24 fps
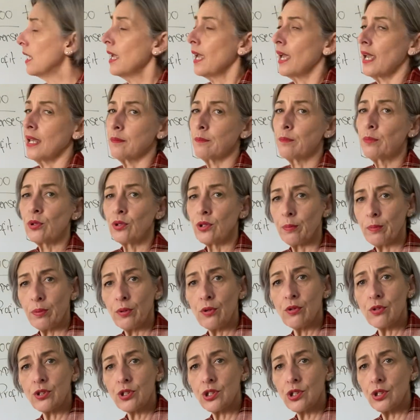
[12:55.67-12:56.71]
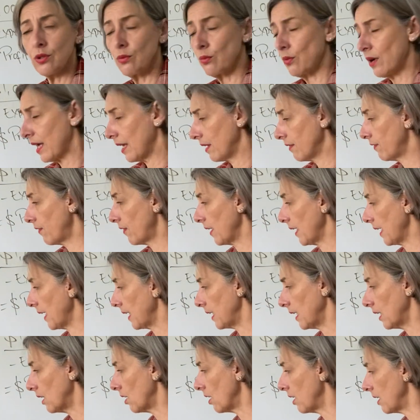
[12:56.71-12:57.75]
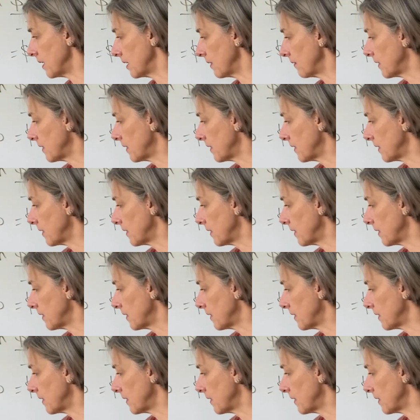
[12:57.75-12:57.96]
and put a portion away for any kind